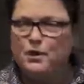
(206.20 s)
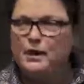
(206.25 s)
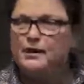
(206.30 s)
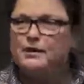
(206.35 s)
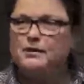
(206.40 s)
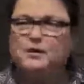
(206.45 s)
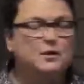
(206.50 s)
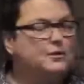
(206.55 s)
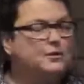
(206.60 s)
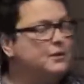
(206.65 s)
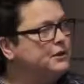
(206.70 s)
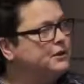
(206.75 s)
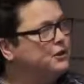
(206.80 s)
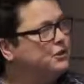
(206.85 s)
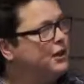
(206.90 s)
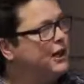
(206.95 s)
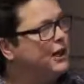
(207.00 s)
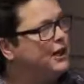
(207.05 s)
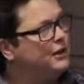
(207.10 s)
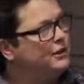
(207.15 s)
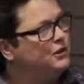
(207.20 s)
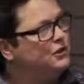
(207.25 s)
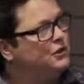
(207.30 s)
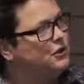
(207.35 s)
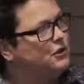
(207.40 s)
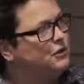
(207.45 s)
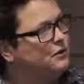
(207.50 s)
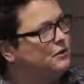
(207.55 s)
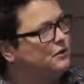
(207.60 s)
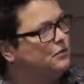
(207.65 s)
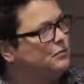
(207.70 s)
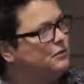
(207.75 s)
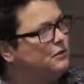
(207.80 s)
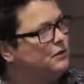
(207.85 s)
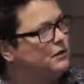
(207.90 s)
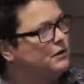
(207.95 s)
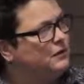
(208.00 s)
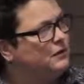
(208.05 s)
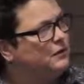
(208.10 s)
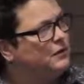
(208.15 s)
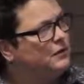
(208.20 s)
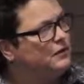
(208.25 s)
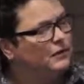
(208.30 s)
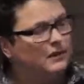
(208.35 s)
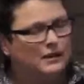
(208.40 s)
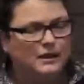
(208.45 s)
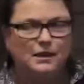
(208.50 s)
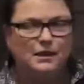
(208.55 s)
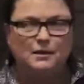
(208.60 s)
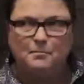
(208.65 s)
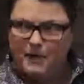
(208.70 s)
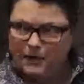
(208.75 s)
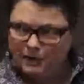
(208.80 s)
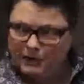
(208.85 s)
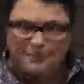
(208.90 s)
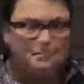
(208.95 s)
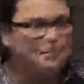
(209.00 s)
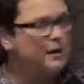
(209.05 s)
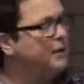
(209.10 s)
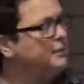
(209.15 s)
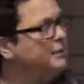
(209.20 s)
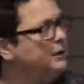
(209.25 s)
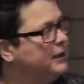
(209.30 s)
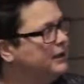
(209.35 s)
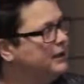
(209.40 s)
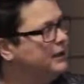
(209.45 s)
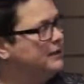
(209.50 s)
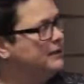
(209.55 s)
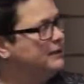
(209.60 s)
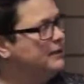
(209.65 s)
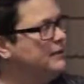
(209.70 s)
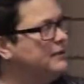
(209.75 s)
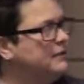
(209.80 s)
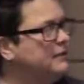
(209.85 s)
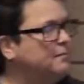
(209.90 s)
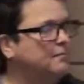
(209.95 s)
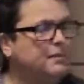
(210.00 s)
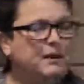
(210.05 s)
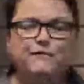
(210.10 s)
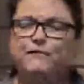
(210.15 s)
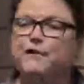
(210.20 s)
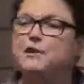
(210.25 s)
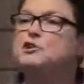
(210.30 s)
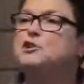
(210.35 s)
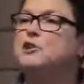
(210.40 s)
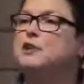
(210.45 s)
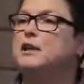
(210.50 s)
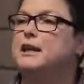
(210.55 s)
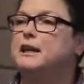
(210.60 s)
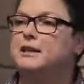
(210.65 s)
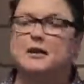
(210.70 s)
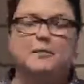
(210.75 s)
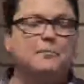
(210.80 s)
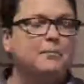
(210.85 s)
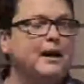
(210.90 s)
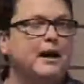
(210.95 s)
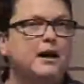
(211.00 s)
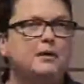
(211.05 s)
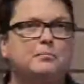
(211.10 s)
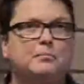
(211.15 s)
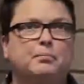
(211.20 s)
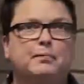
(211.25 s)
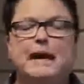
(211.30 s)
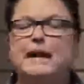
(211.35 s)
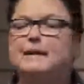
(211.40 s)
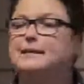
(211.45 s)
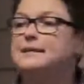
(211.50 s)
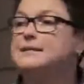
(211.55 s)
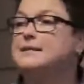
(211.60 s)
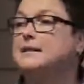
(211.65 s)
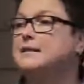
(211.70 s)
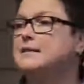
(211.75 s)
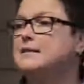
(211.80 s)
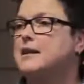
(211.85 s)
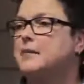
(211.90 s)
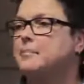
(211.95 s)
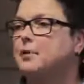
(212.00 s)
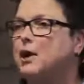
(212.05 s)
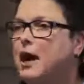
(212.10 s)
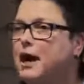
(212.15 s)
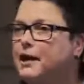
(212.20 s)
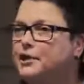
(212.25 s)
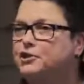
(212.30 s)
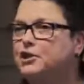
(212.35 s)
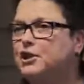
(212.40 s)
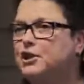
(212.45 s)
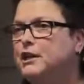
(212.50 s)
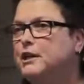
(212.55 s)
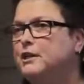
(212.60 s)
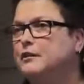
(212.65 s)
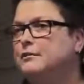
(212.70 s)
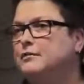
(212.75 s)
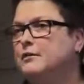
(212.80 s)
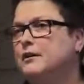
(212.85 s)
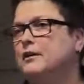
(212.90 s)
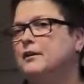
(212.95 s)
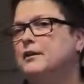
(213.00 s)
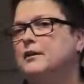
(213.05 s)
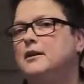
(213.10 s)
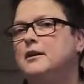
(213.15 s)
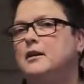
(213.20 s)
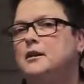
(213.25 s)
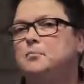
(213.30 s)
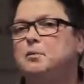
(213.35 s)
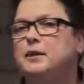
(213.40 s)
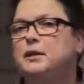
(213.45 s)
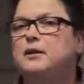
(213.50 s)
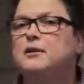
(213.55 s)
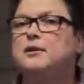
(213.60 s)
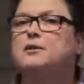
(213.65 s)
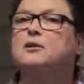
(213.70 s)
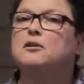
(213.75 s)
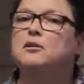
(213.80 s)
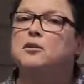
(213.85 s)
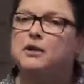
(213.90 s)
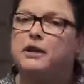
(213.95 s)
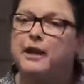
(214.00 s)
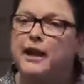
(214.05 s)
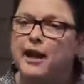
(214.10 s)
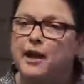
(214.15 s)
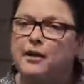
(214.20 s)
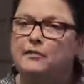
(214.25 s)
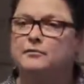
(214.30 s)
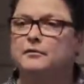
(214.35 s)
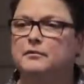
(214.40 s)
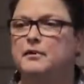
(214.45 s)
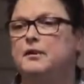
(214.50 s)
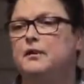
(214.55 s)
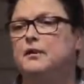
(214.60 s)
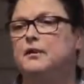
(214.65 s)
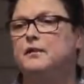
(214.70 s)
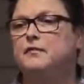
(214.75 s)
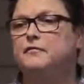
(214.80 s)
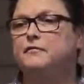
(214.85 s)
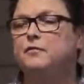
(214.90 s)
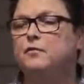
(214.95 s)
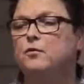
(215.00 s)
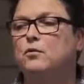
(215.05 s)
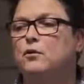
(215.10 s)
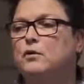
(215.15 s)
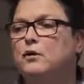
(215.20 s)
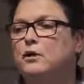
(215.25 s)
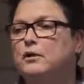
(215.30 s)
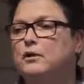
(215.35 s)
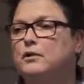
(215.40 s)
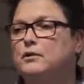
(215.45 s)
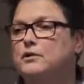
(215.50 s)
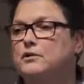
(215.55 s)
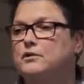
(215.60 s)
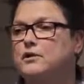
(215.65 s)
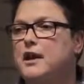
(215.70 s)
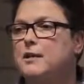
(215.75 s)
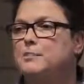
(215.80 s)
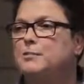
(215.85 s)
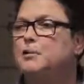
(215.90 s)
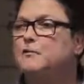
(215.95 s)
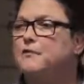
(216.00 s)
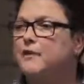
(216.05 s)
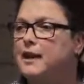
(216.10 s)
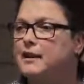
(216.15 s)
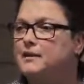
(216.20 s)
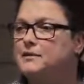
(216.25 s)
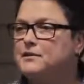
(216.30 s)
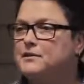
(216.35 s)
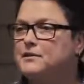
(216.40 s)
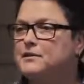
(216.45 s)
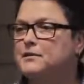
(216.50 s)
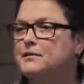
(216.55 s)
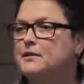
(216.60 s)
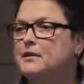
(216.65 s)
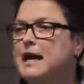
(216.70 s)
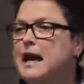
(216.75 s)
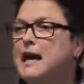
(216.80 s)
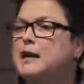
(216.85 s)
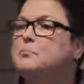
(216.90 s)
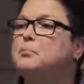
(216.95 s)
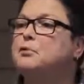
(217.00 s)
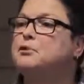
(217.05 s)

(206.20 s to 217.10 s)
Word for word: trying to do is challenge you to th- the American public to be vigilant about practicing cyber hygiene, being on the lookout for cyber events, how to